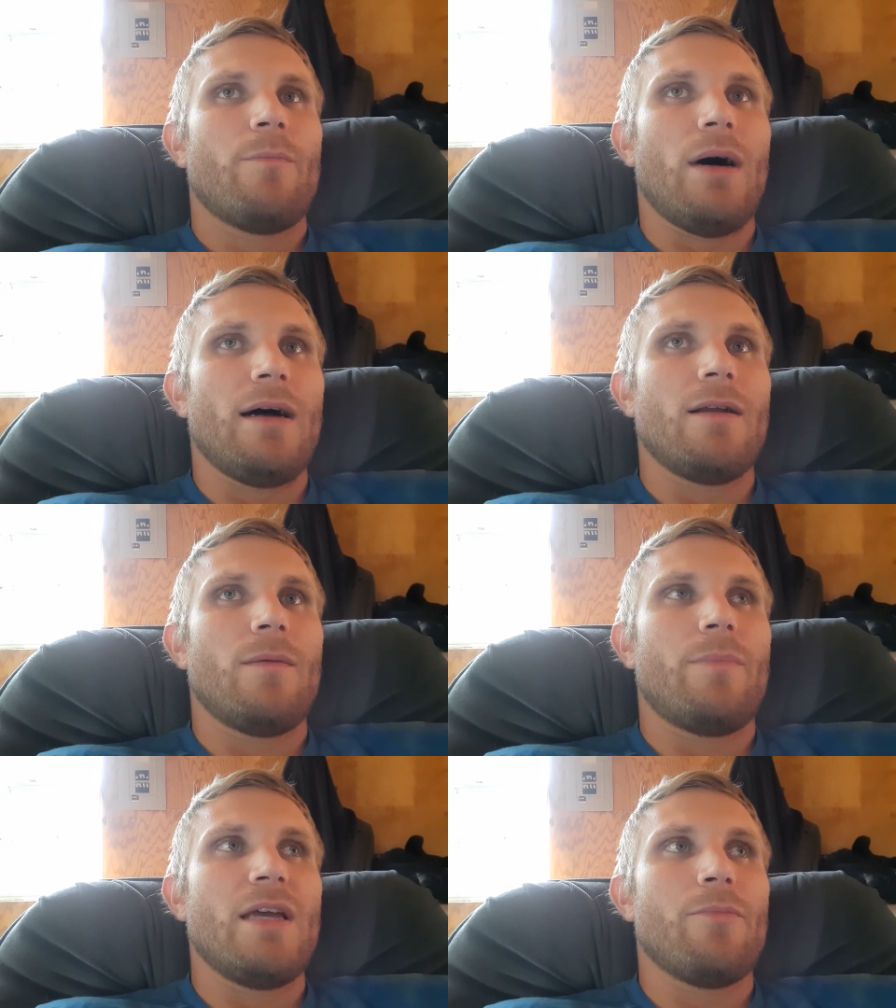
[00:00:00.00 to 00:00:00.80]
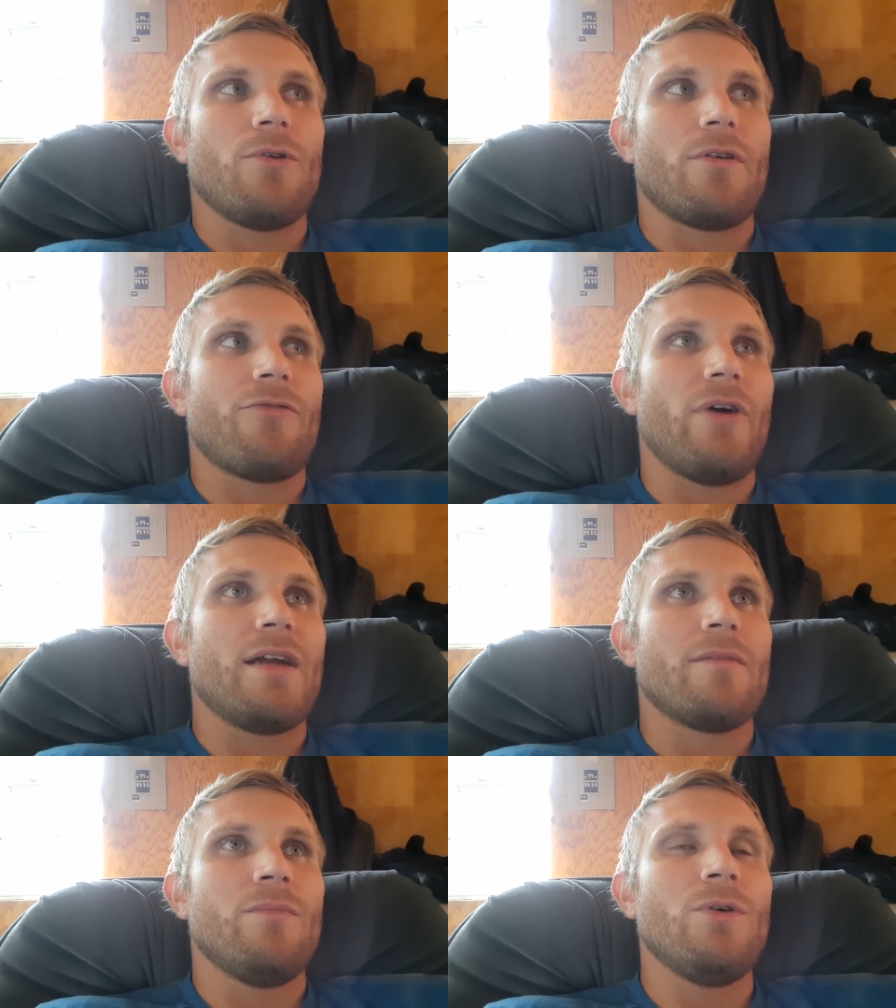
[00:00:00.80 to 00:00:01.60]
But people are
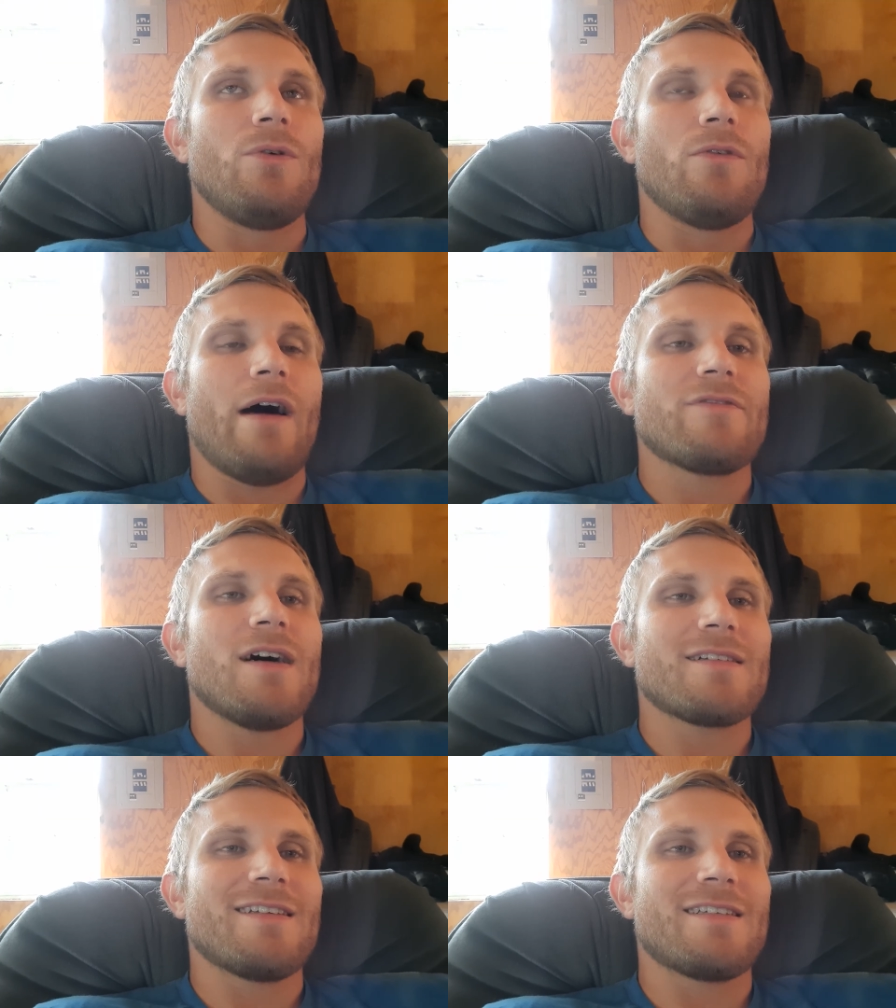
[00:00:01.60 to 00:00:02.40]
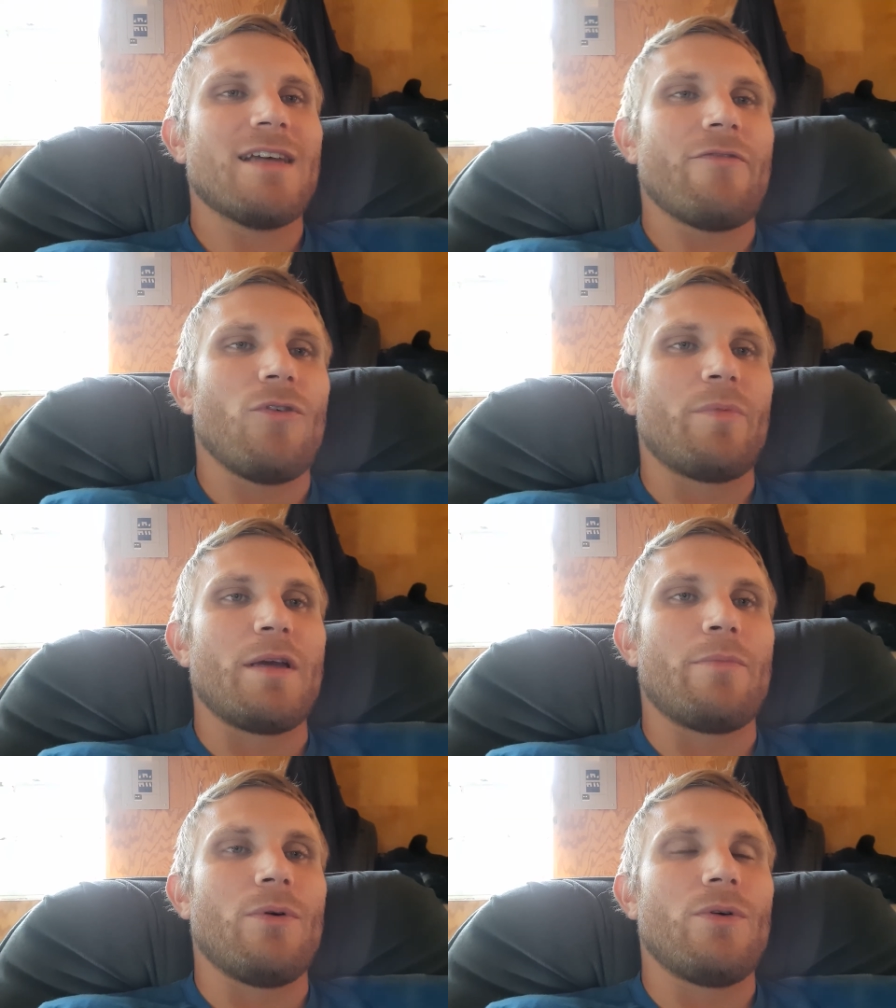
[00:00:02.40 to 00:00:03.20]
afraid to move. I've talked to several
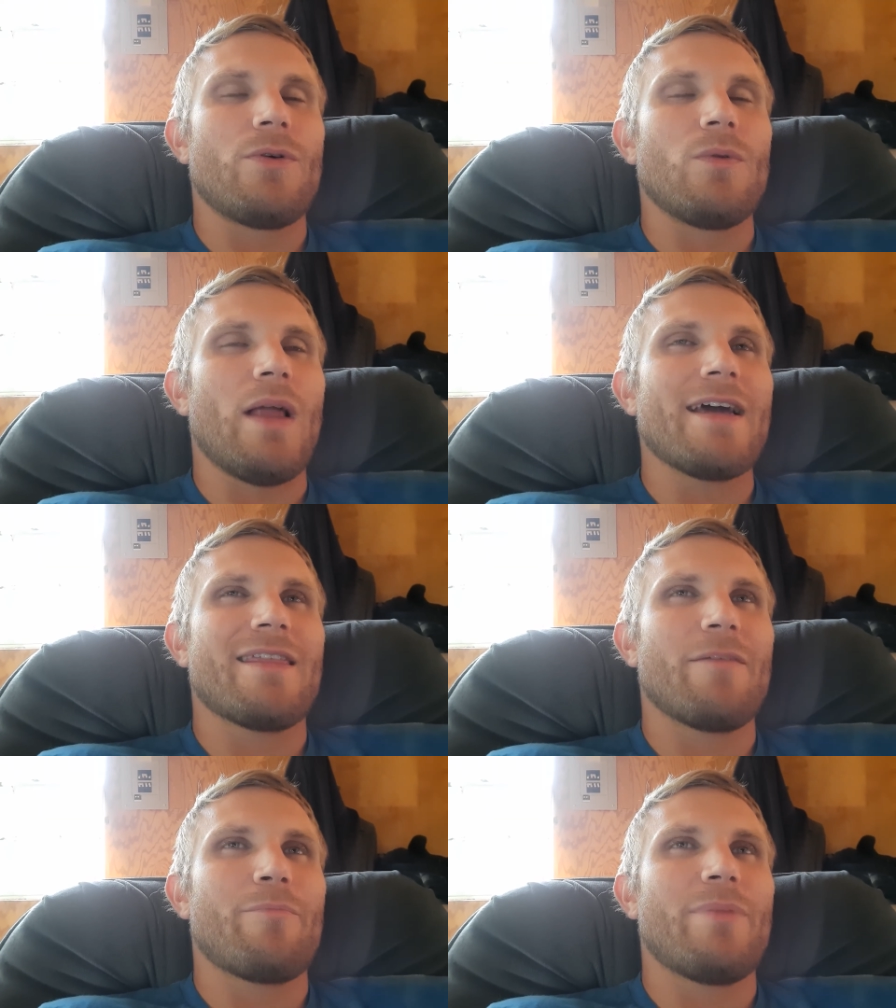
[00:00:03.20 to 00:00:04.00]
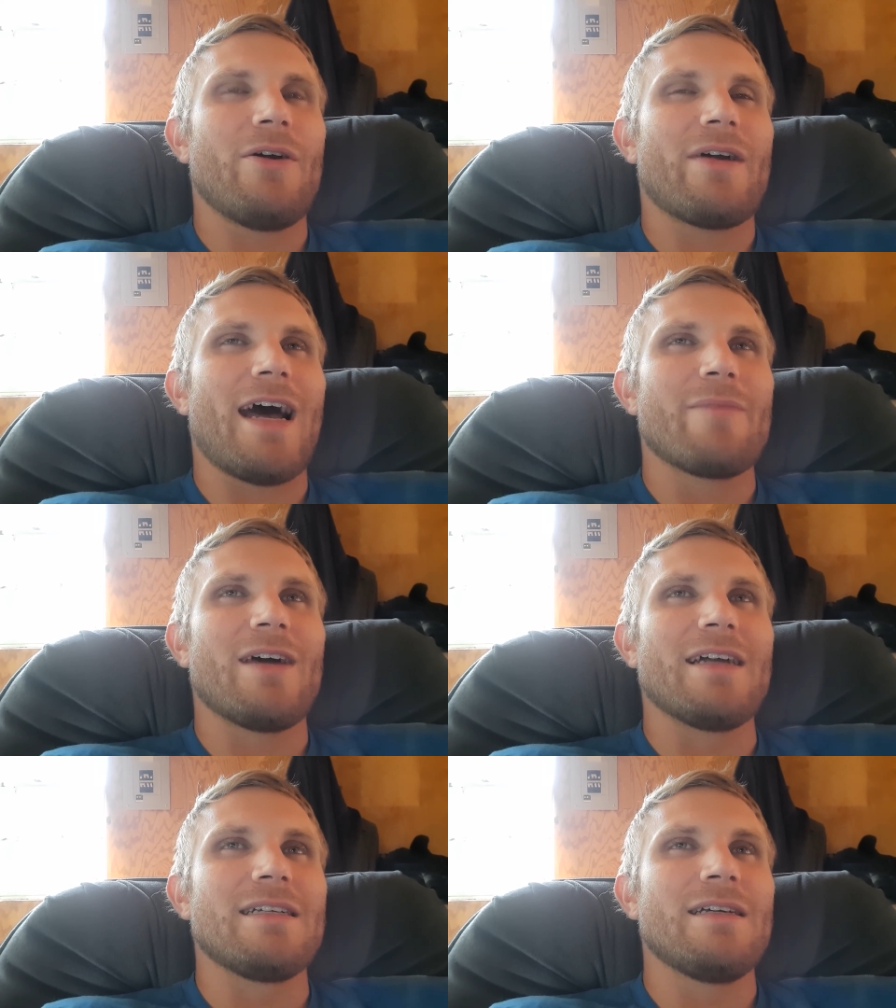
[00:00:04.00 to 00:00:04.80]
people who like the Pure
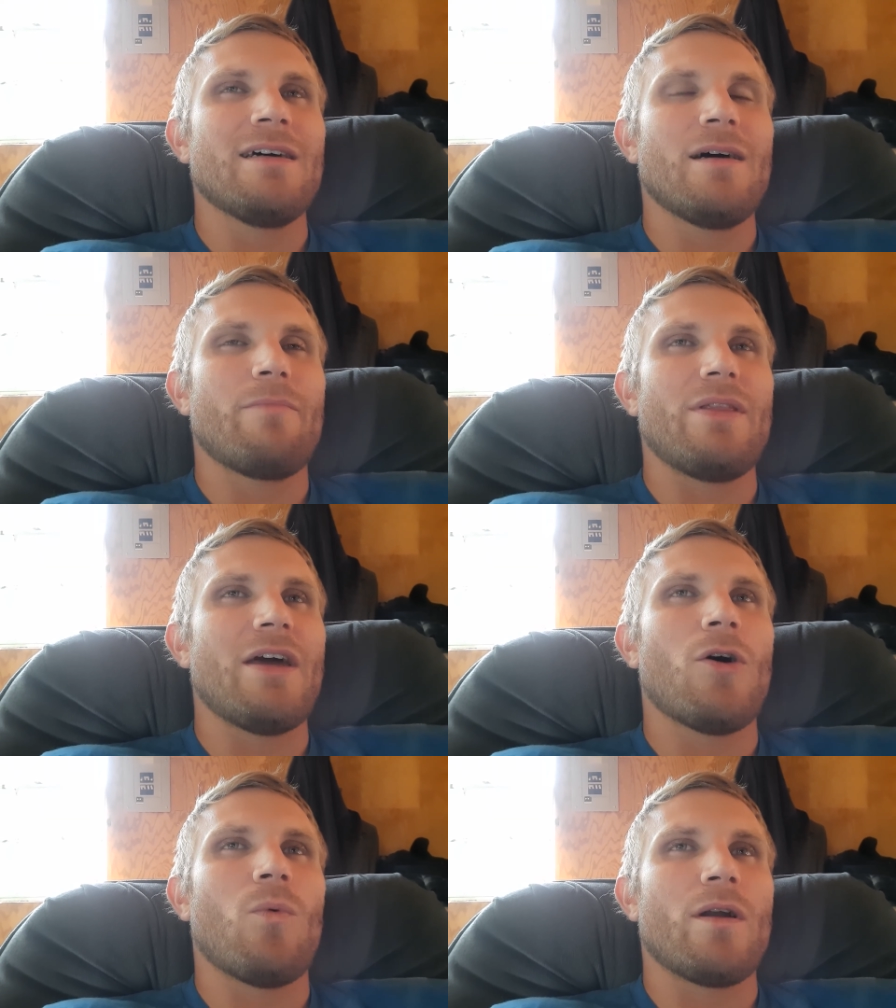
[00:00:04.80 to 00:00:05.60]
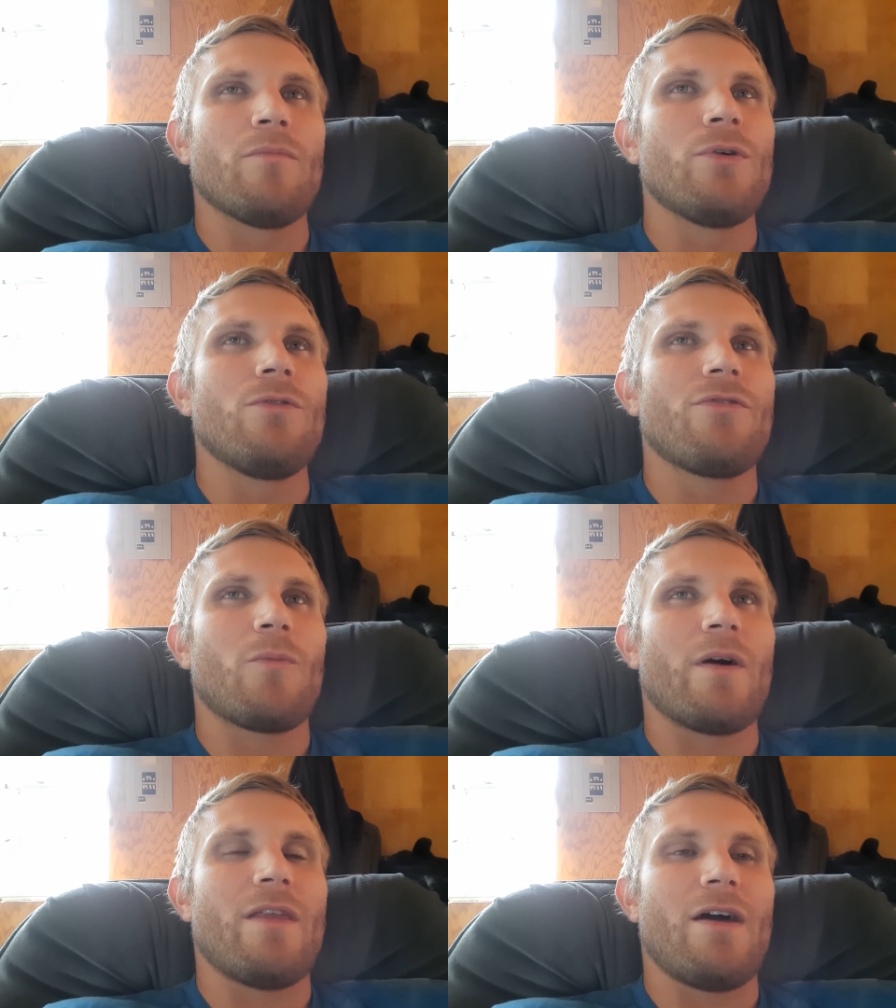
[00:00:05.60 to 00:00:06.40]
Academy idea, but they don't want to move
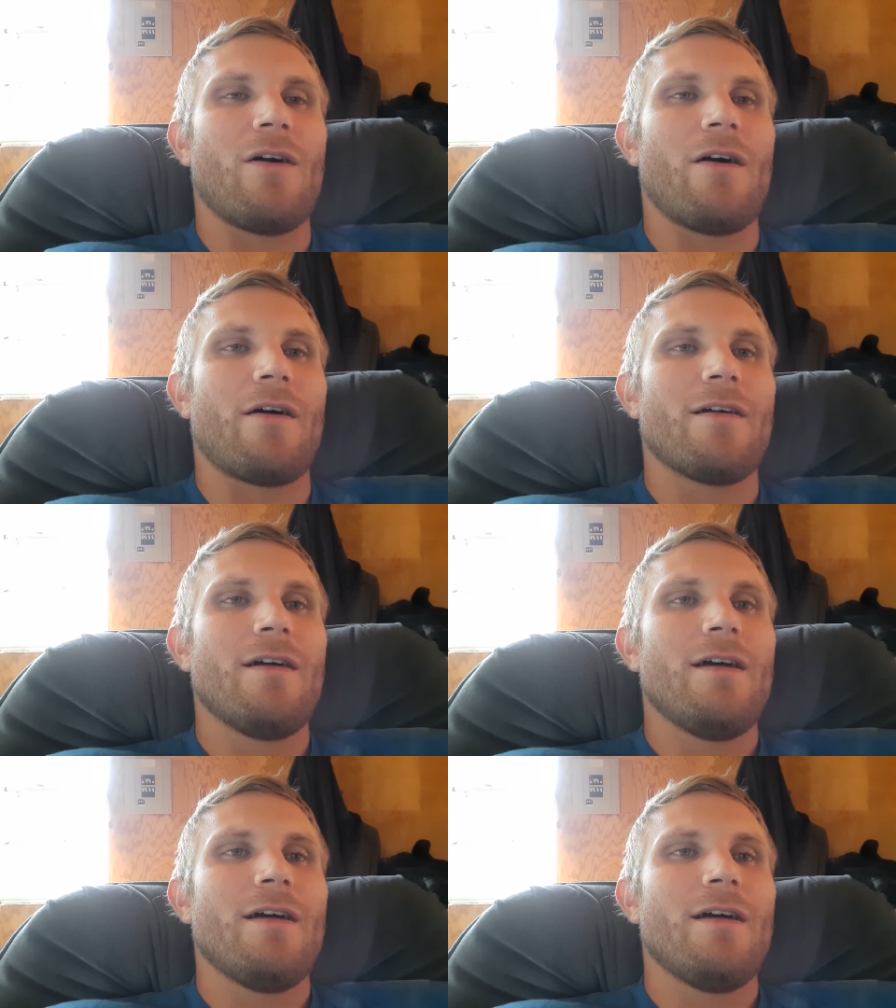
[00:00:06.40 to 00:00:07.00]
from where they are.